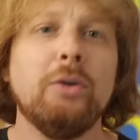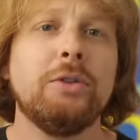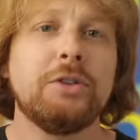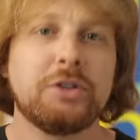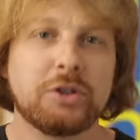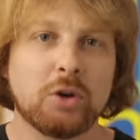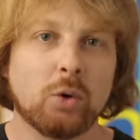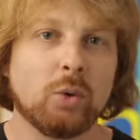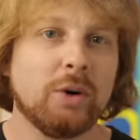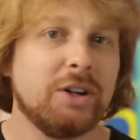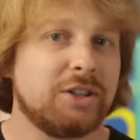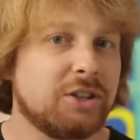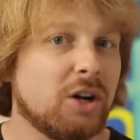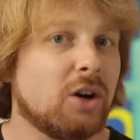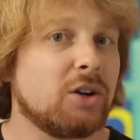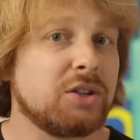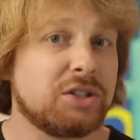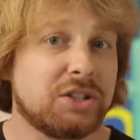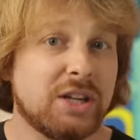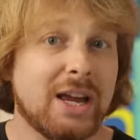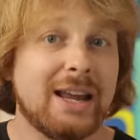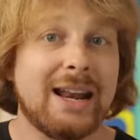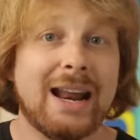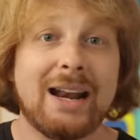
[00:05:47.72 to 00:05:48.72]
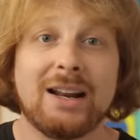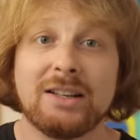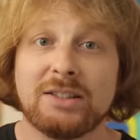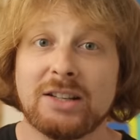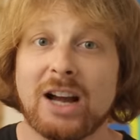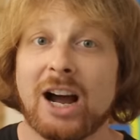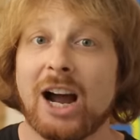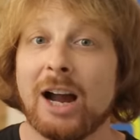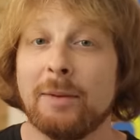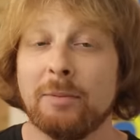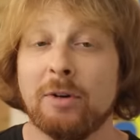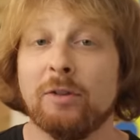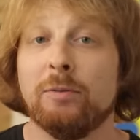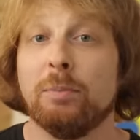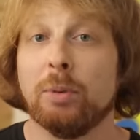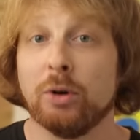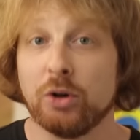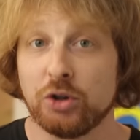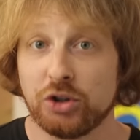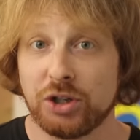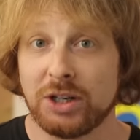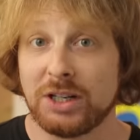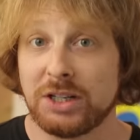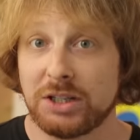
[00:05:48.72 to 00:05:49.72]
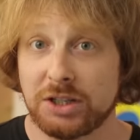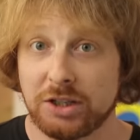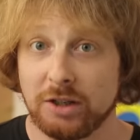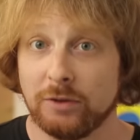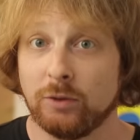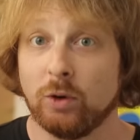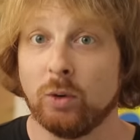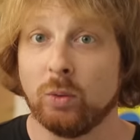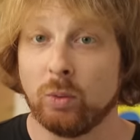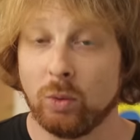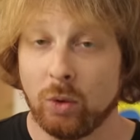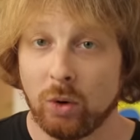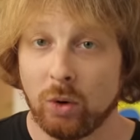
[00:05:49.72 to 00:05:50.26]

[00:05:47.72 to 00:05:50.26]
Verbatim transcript: Both stories are set at a time of burgeoning civil